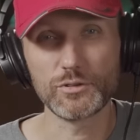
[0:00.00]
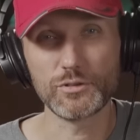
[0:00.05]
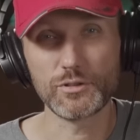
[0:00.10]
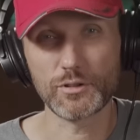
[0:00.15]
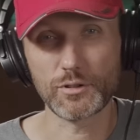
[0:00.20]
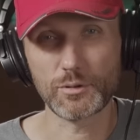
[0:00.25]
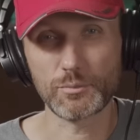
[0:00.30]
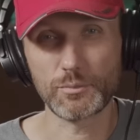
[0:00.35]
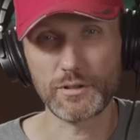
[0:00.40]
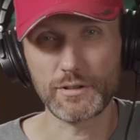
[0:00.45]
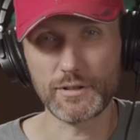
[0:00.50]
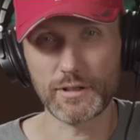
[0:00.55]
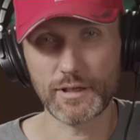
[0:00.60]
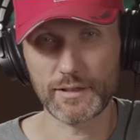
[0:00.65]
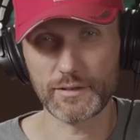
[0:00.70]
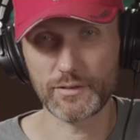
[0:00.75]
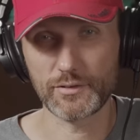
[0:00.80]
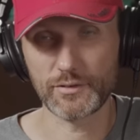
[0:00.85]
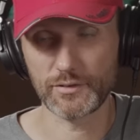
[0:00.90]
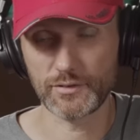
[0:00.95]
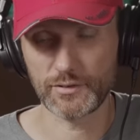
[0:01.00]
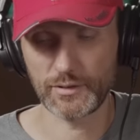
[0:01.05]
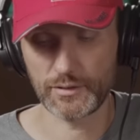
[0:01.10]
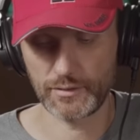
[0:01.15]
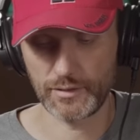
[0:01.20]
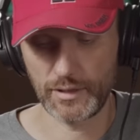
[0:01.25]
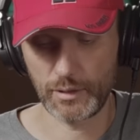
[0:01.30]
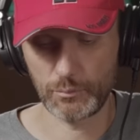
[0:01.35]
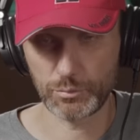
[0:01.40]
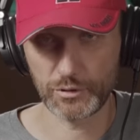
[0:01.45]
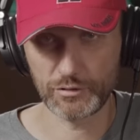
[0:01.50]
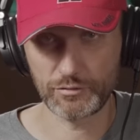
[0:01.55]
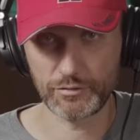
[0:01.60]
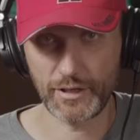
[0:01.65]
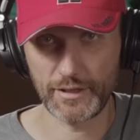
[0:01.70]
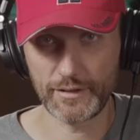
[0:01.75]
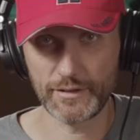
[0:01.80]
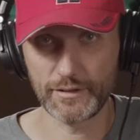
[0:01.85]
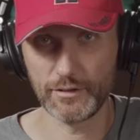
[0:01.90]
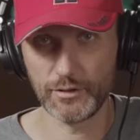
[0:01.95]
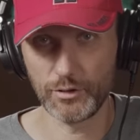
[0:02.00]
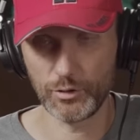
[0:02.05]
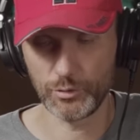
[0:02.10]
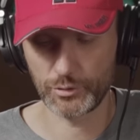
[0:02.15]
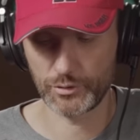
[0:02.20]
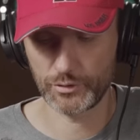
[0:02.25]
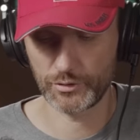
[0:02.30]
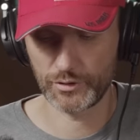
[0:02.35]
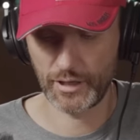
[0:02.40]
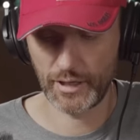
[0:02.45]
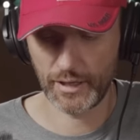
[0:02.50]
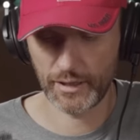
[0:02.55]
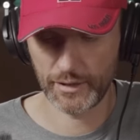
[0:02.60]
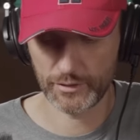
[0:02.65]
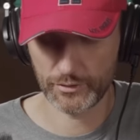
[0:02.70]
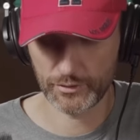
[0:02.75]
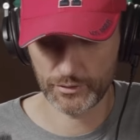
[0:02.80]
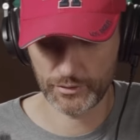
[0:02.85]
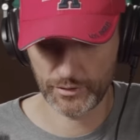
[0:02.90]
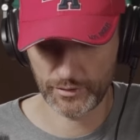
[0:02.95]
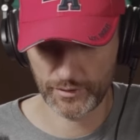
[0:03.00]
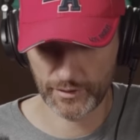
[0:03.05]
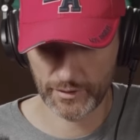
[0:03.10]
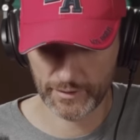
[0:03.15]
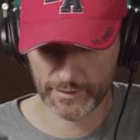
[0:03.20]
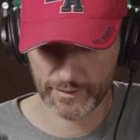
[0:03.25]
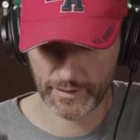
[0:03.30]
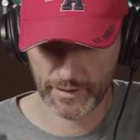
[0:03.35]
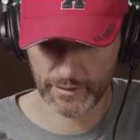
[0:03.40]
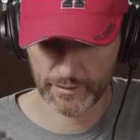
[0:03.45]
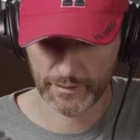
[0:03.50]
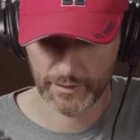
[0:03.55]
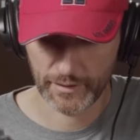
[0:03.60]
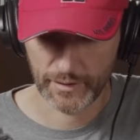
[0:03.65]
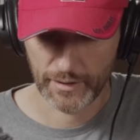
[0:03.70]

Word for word: you know what i mean like it doesn't amplify the lows or the highs or anything like that